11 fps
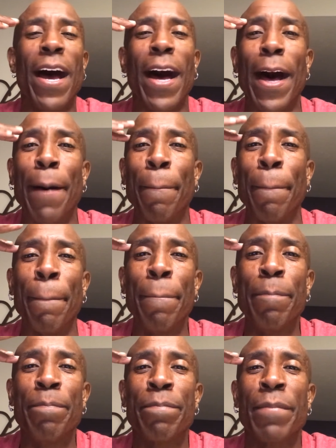Um,
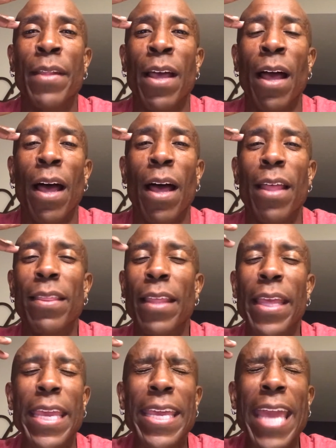
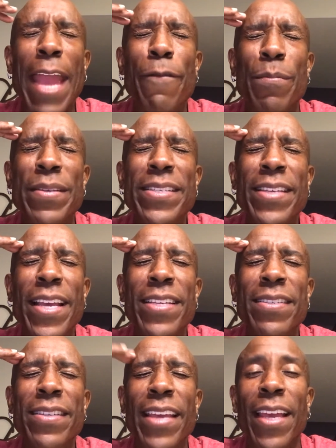he came from
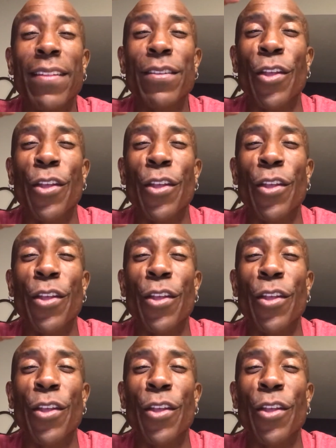16th